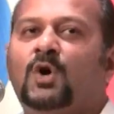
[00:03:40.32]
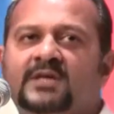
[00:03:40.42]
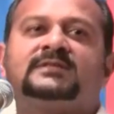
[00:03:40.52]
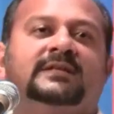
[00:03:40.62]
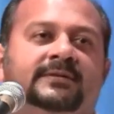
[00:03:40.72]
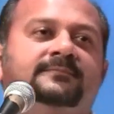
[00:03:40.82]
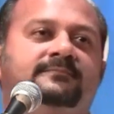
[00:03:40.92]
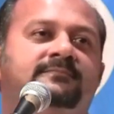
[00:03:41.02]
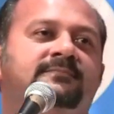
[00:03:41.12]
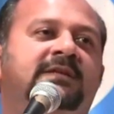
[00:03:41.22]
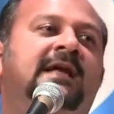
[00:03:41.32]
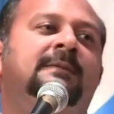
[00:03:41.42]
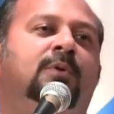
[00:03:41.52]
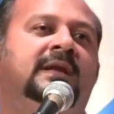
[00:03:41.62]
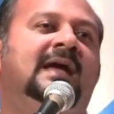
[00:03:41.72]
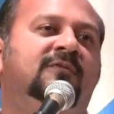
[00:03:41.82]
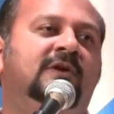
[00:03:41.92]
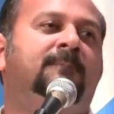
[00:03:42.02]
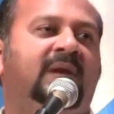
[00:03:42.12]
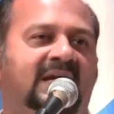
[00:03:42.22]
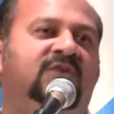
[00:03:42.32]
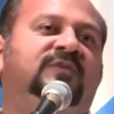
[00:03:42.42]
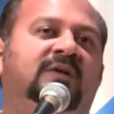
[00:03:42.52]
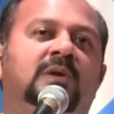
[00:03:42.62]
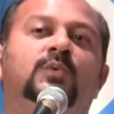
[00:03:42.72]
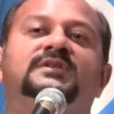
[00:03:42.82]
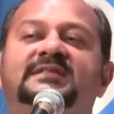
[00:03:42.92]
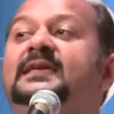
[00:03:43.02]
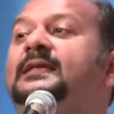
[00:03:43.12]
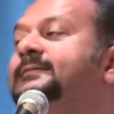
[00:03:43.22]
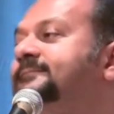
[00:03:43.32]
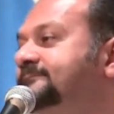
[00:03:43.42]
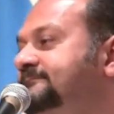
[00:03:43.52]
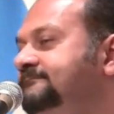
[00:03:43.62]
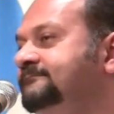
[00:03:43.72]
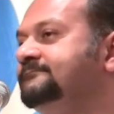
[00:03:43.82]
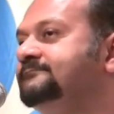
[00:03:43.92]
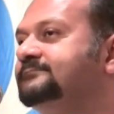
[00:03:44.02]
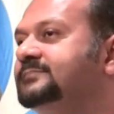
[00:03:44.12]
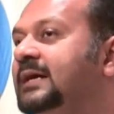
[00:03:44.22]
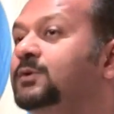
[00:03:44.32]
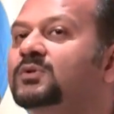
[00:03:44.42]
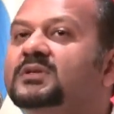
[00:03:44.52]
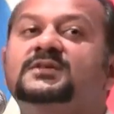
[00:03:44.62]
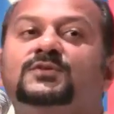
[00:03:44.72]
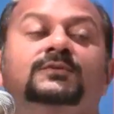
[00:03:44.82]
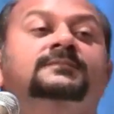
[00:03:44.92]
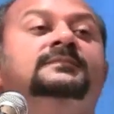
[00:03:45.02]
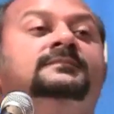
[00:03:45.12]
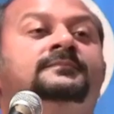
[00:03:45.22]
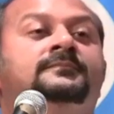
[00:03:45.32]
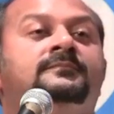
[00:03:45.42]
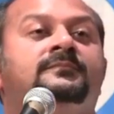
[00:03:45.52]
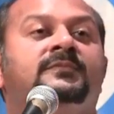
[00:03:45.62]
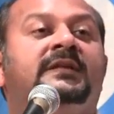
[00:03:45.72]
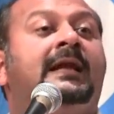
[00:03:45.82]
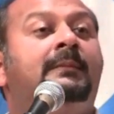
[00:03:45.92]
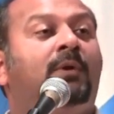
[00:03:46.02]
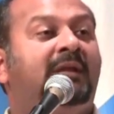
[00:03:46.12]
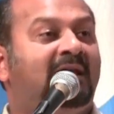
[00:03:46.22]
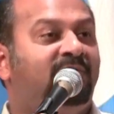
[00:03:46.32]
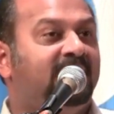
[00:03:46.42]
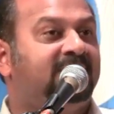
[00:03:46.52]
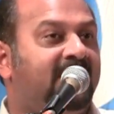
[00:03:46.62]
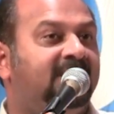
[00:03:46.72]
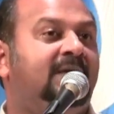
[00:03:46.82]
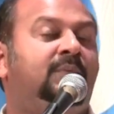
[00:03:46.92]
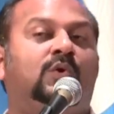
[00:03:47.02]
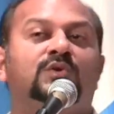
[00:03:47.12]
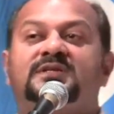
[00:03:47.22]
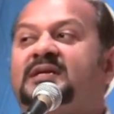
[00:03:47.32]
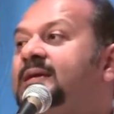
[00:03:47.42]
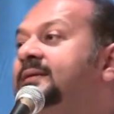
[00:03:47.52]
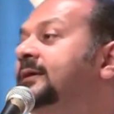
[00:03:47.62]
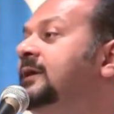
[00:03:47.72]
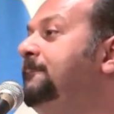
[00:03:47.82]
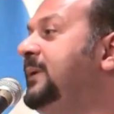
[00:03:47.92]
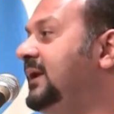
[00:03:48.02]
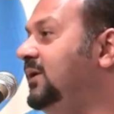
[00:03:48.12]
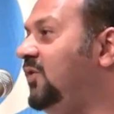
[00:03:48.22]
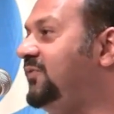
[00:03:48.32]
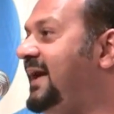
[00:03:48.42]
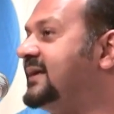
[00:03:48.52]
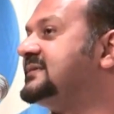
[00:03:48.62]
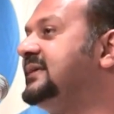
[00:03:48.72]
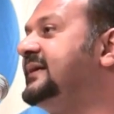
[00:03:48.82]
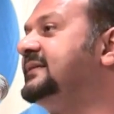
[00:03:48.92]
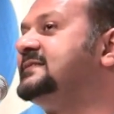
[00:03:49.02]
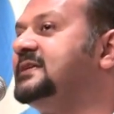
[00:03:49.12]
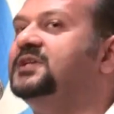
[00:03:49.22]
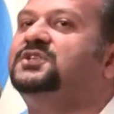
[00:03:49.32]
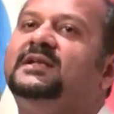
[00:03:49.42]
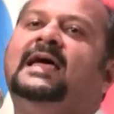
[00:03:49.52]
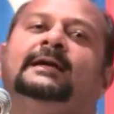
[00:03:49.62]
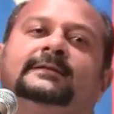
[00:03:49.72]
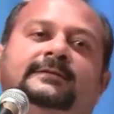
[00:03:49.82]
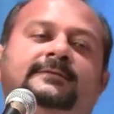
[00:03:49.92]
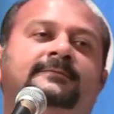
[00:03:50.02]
Honestly, did anybody ever believe that we would see? I don't think so. Did anybody even think that we could see the repeal of acts like the Sedition Act?